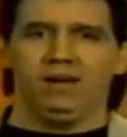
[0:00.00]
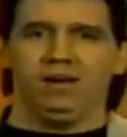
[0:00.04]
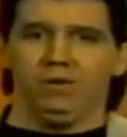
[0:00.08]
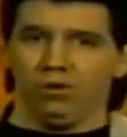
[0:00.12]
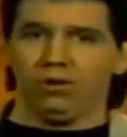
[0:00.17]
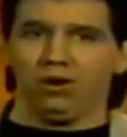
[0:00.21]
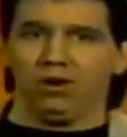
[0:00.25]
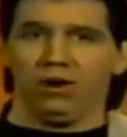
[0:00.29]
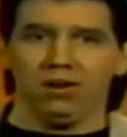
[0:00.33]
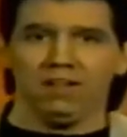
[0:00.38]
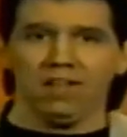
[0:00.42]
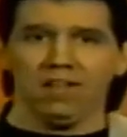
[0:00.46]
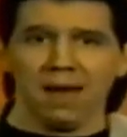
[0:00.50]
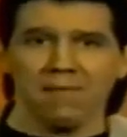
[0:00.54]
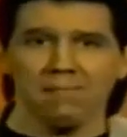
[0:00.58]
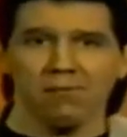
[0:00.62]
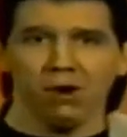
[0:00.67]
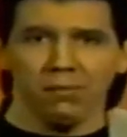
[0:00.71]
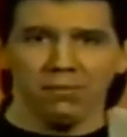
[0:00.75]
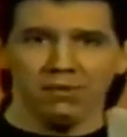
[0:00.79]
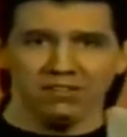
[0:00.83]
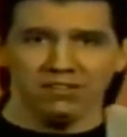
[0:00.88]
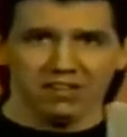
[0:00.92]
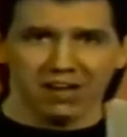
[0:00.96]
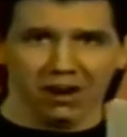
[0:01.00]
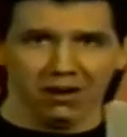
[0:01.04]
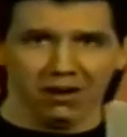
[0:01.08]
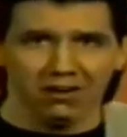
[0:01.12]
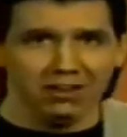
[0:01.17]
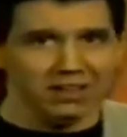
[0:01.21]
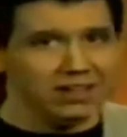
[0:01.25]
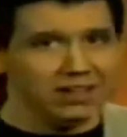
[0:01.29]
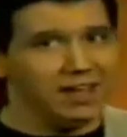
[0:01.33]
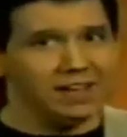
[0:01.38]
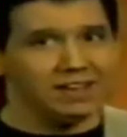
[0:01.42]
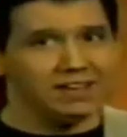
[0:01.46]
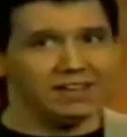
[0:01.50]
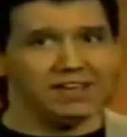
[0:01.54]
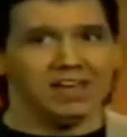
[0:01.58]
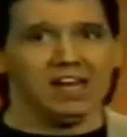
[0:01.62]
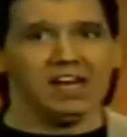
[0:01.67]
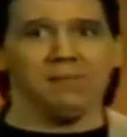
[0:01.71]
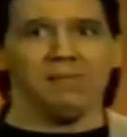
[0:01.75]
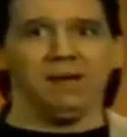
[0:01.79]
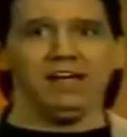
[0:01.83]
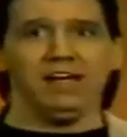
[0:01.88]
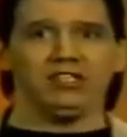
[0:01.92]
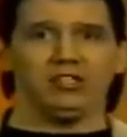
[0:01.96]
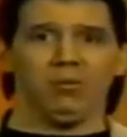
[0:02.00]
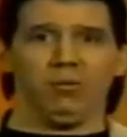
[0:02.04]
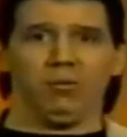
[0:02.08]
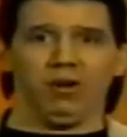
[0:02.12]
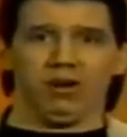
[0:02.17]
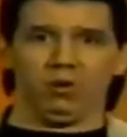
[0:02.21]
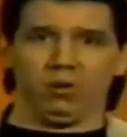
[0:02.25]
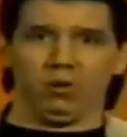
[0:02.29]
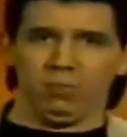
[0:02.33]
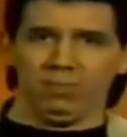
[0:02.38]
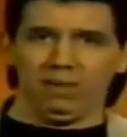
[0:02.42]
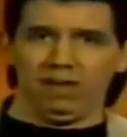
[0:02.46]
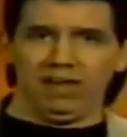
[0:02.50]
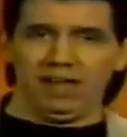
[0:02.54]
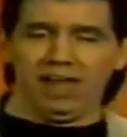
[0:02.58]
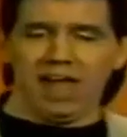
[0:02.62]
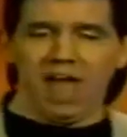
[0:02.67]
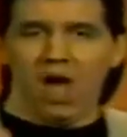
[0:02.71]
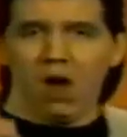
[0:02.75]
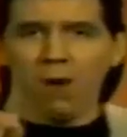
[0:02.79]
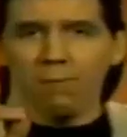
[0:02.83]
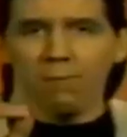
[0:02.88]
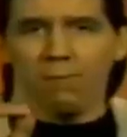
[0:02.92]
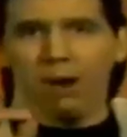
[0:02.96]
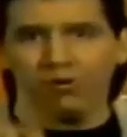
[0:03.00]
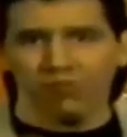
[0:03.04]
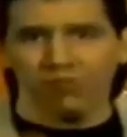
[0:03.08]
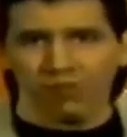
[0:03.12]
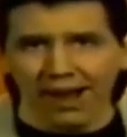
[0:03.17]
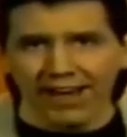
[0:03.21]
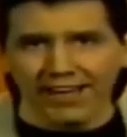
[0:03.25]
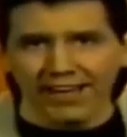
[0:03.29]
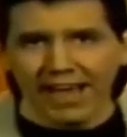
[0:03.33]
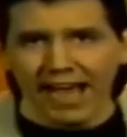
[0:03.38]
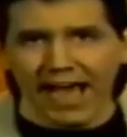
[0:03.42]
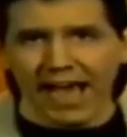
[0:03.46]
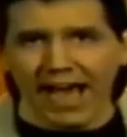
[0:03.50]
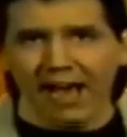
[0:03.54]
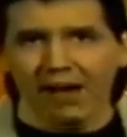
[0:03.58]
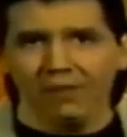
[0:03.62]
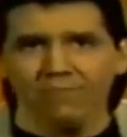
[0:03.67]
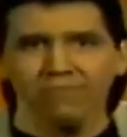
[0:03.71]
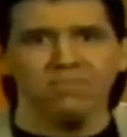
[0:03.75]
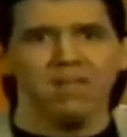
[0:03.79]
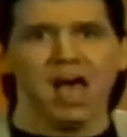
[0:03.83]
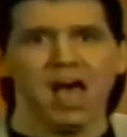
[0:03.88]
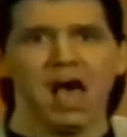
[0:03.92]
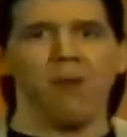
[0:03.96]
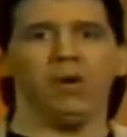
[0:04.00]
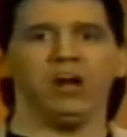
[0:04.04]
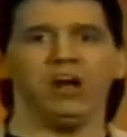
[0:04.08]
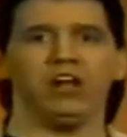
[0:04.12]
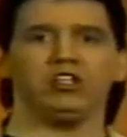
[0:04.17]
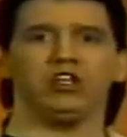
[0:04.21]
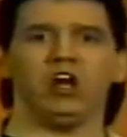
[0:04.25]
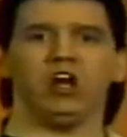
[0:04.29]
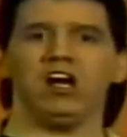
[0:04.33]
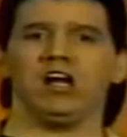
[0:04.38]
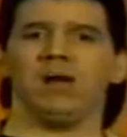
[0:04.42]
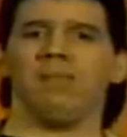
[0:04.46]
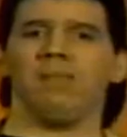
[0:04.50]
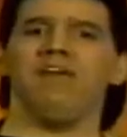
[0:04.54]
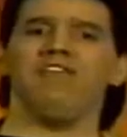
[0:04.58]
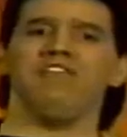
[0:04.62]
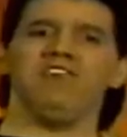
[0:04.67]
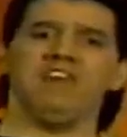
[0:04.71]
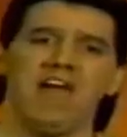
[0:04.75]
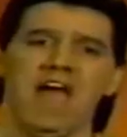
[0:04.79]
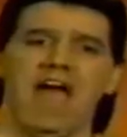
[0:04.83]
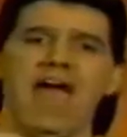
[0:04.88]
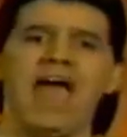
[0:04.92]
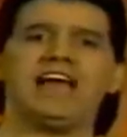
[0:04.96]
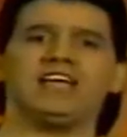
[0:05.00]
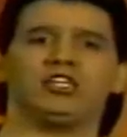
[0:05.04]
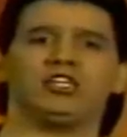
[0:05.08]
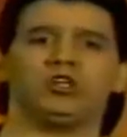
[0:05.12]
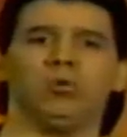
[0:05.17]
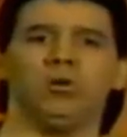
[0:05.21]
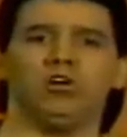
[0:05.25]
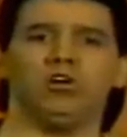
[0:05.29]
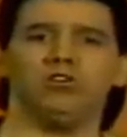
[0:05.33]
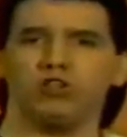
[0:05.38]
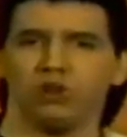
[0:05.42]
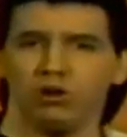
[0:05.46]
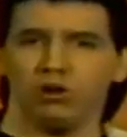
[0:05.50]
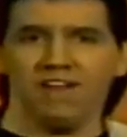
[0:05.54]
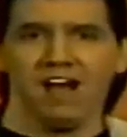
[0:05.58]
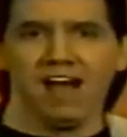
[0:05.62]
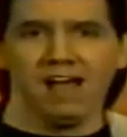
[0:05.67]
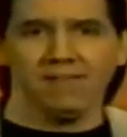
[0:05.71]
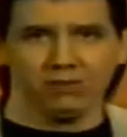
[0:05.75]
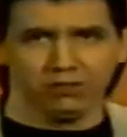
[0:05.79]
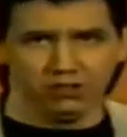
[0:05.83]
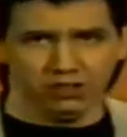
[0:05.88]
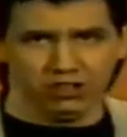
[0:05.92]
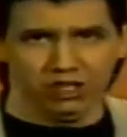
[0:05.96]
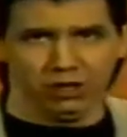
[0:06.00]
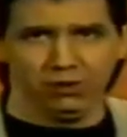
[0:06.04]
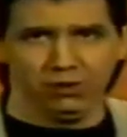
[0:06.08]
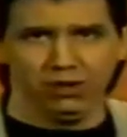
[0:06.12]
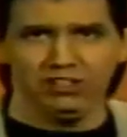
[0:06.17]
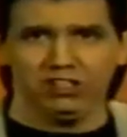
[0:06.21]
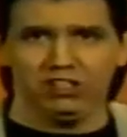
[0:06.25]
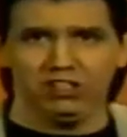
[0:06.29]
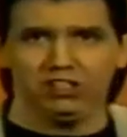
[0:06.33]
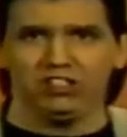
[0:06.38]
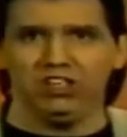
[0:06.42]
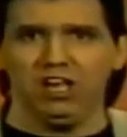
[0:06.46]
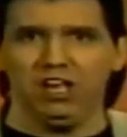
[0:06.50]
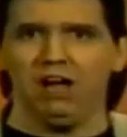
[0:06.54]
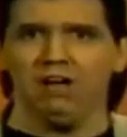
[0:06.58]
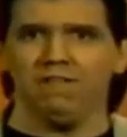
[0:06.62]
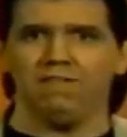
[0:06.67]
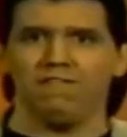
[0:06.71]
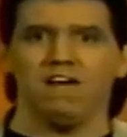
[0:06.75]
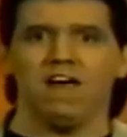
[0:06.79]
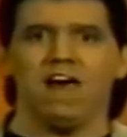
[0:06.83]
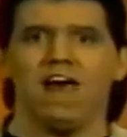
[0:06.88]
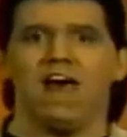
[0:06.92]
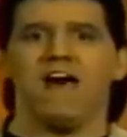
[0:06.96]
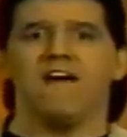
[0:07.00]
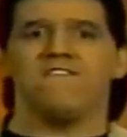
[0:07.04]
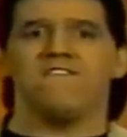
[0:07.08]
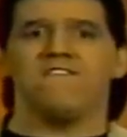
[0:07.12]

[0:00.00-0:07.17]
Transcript: We'll go to that momentarily. I can't imagine what it'll be. But right now, I want to talk about the actual Survivor Series itself.